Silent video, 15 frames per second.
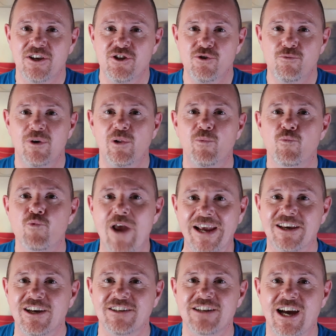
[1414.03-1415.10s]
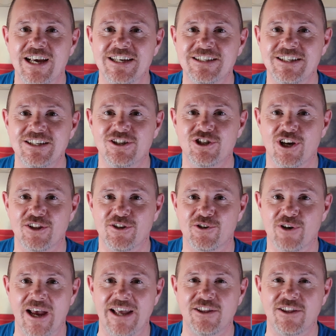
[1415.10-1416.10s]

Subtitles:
You will recognize each other,